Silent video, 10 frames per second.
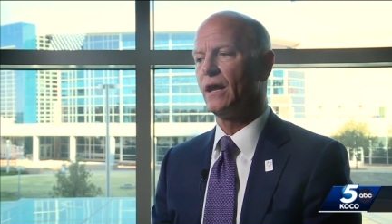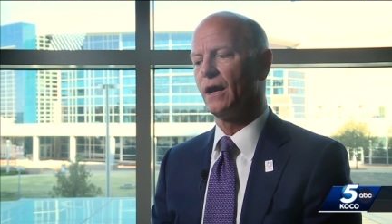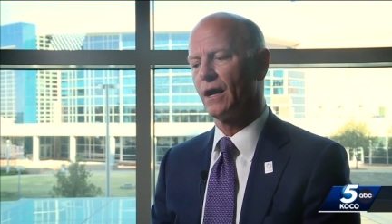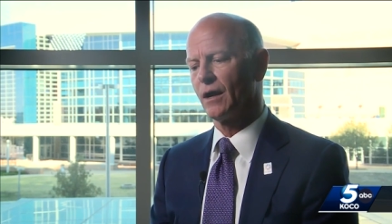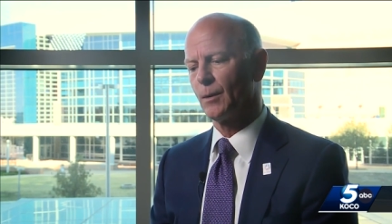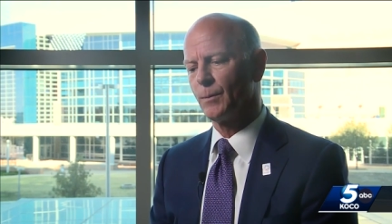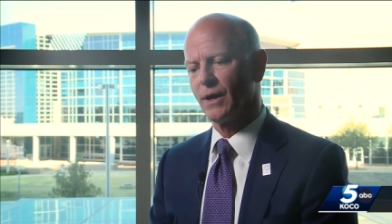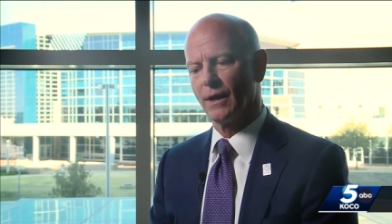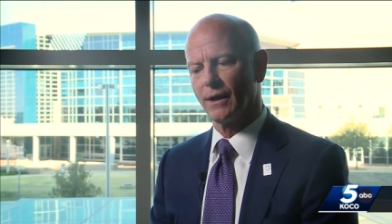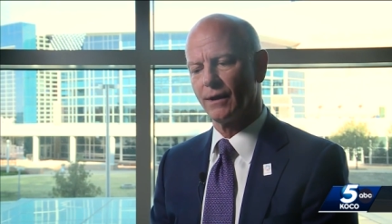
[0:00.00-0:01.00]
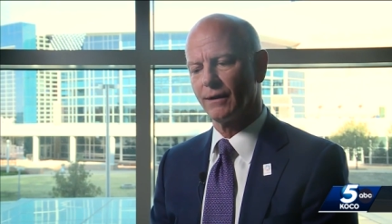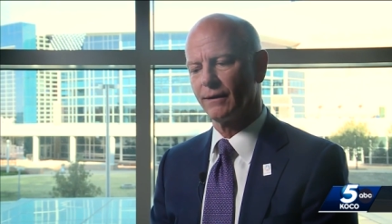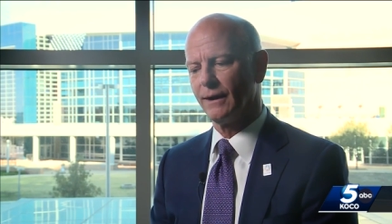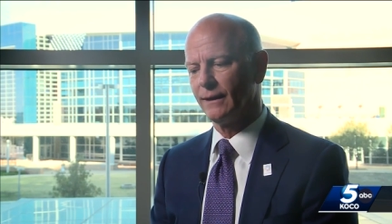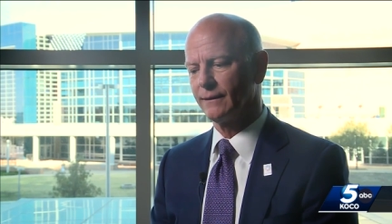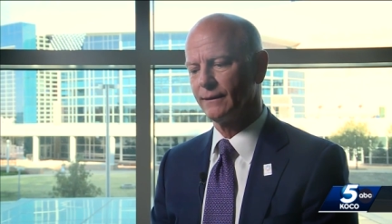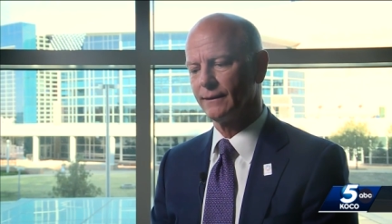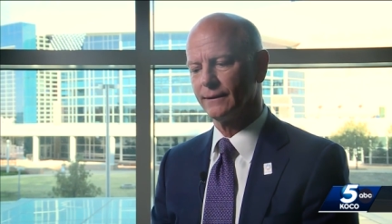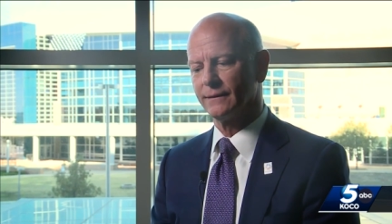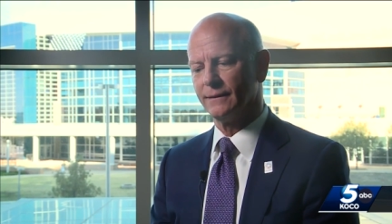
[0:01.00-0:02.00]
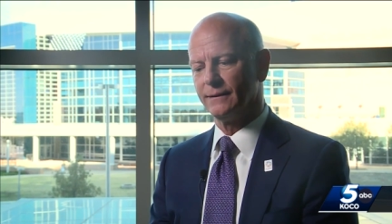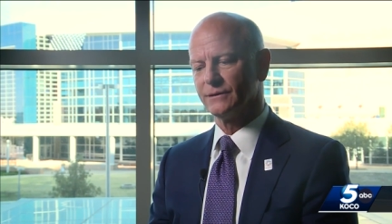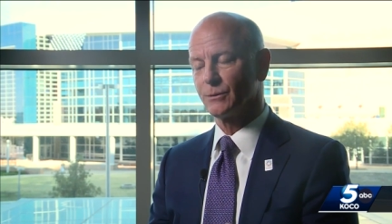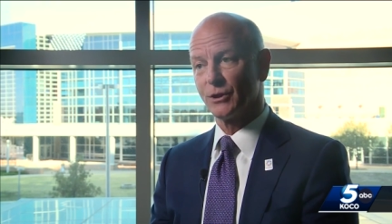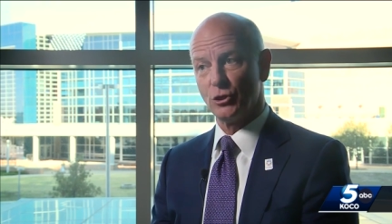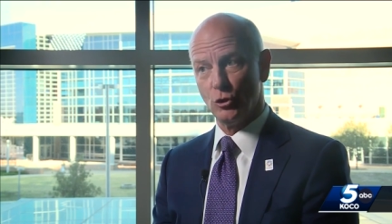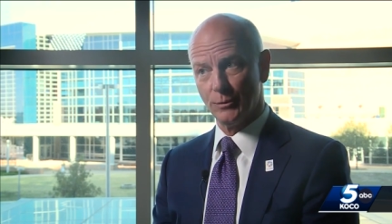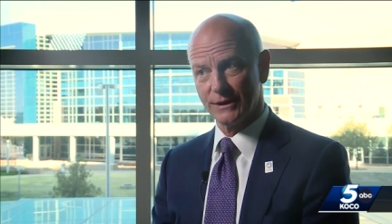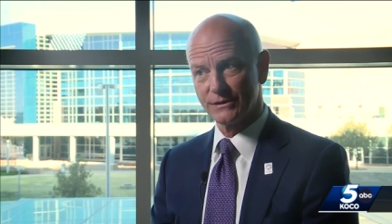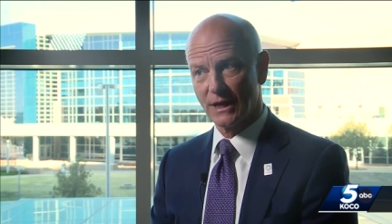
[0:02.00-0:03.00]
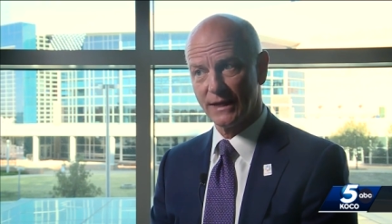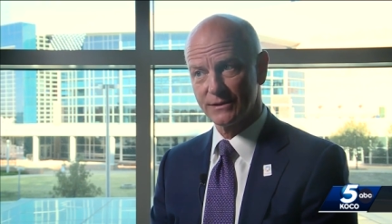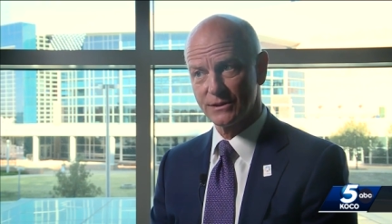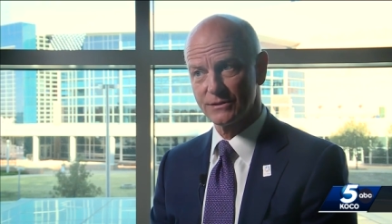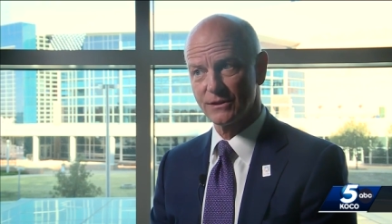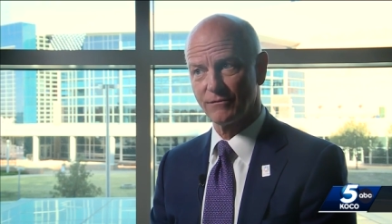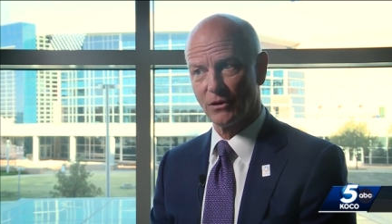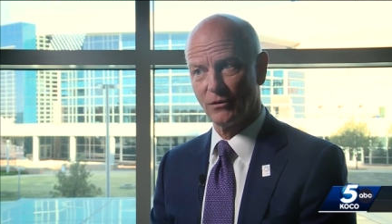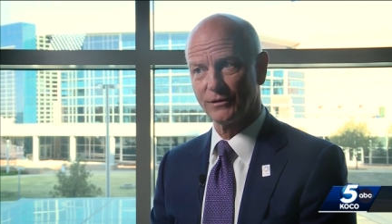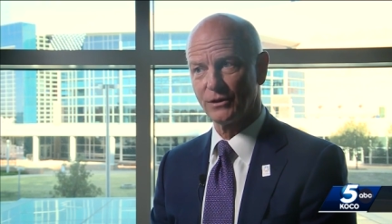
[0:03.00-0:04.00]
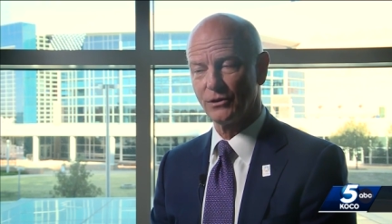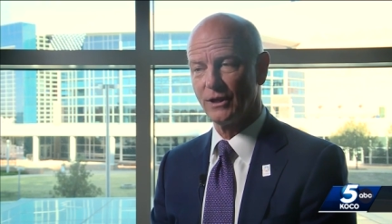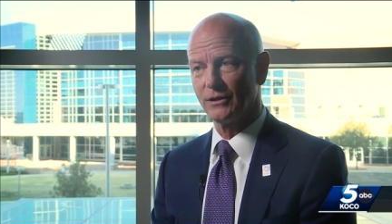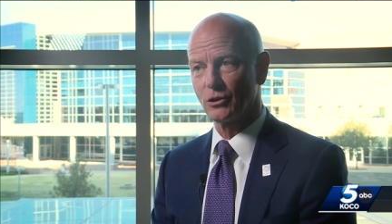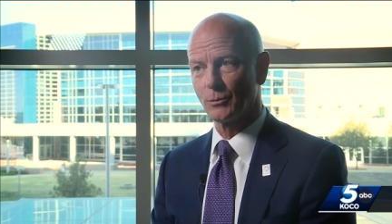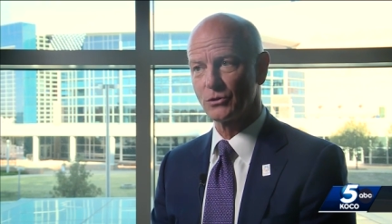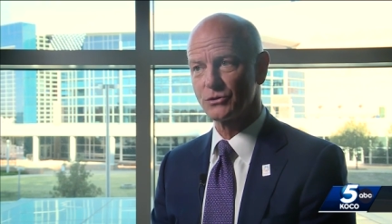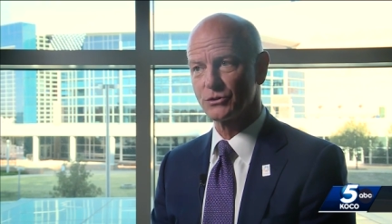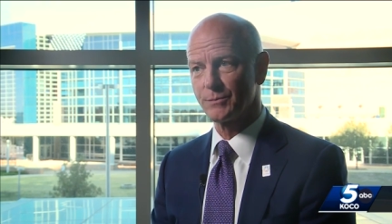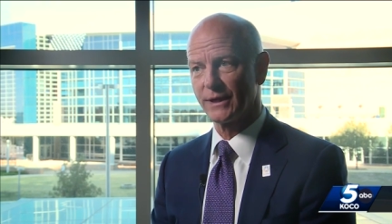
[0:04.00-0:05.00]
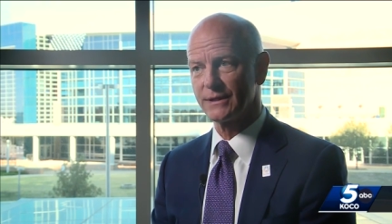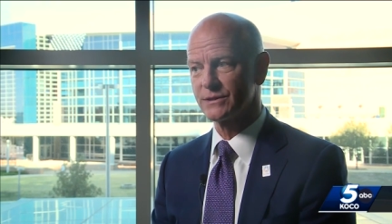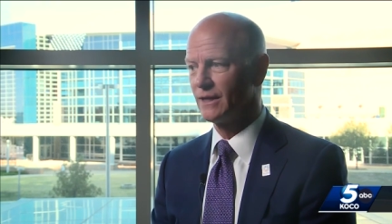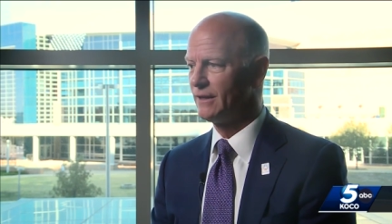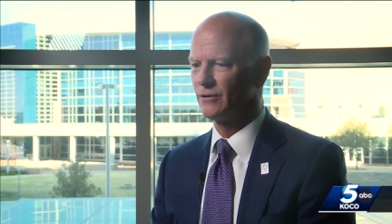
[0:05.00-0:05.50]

um, uh, and then some of the human sciences involved in, in commercial space.